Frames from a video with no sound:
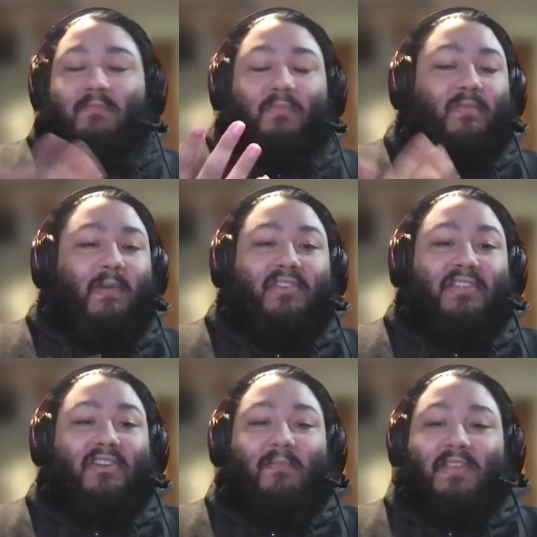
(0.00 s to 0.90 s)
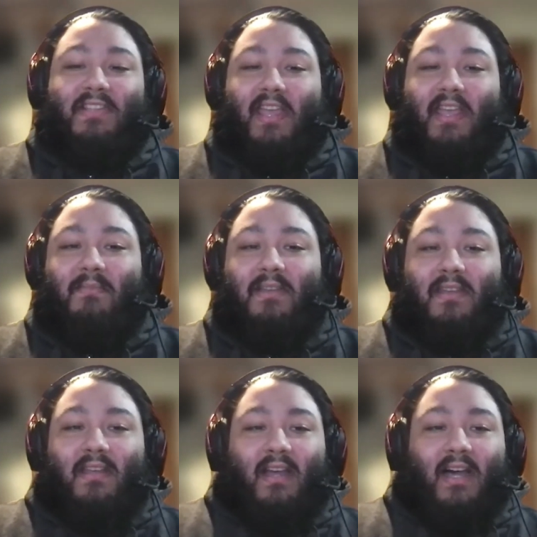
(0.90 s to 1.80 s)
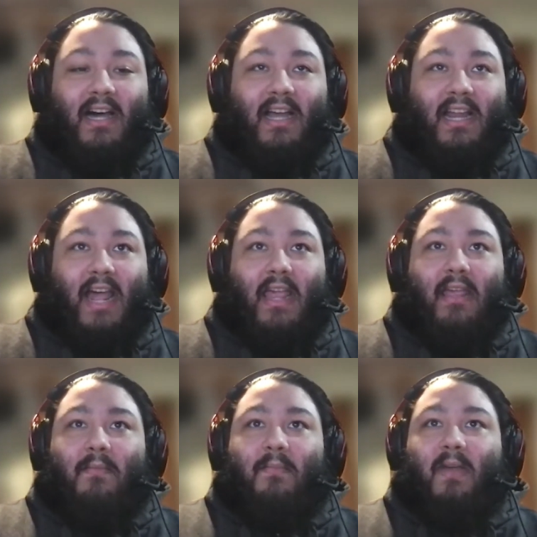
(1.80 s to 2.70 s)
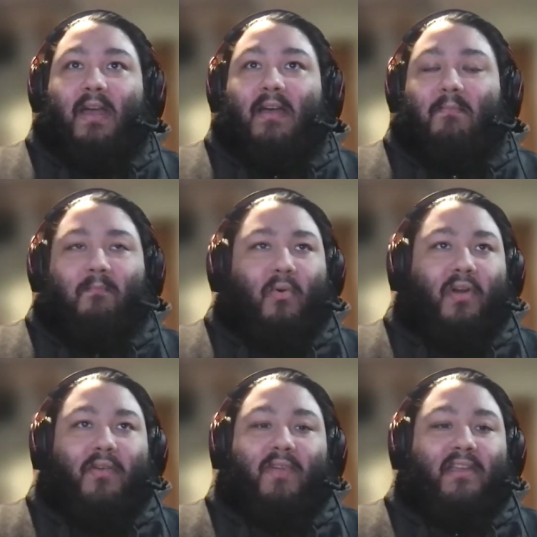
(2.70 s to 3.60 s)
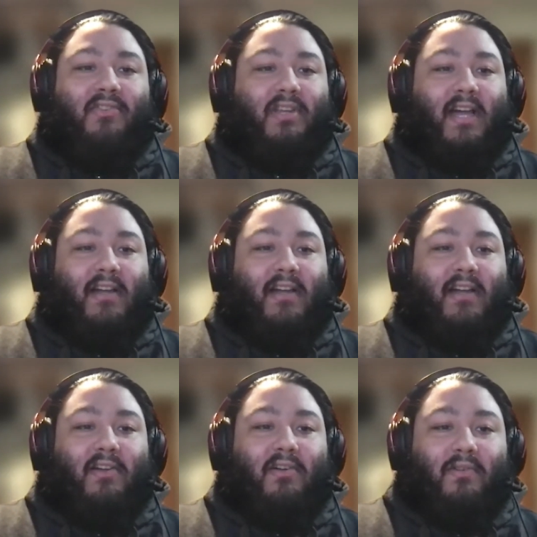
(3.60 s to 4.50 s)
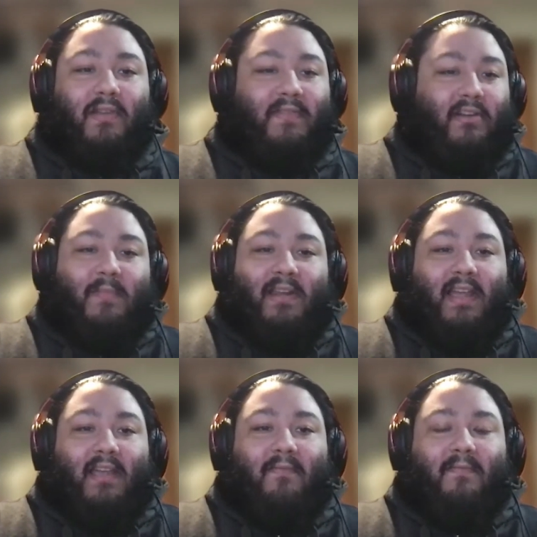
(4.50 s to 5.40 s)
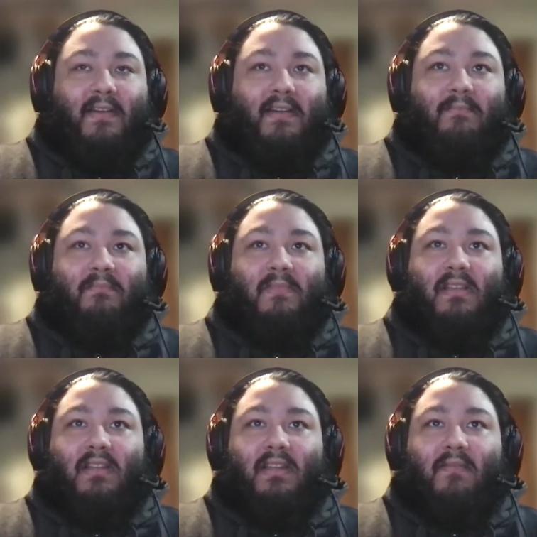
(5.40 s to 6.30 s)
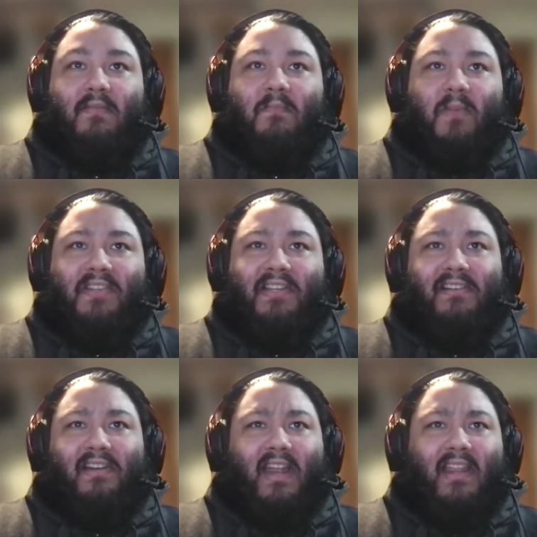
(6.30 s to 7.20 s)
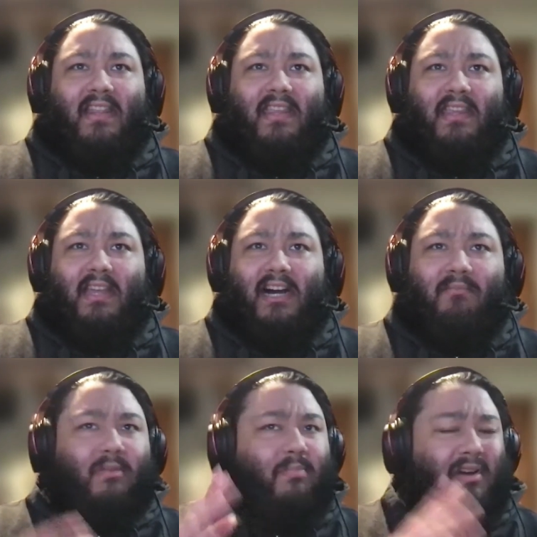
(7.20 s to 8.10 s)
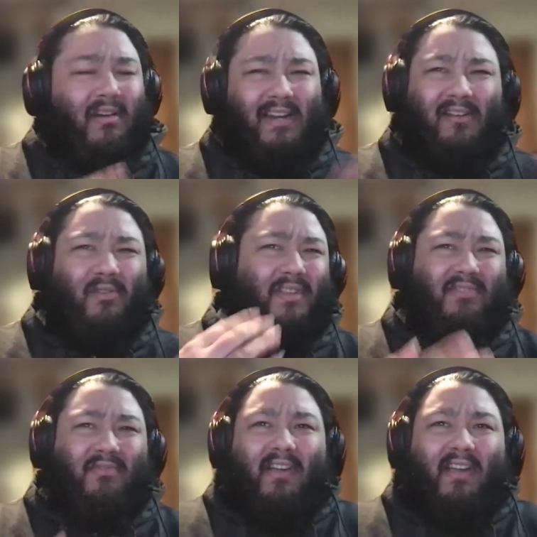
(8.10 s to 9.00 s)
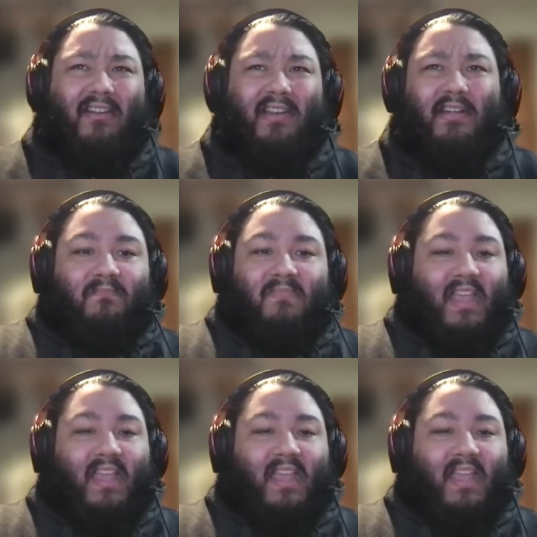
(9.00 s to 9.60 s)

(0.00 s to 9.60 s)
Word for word: Most people just call me Sam. Uh, and I am uh, born and raised in Chicago, lived here all my life, um, lived particularly in like the Humboldt Park, like Logan Square area.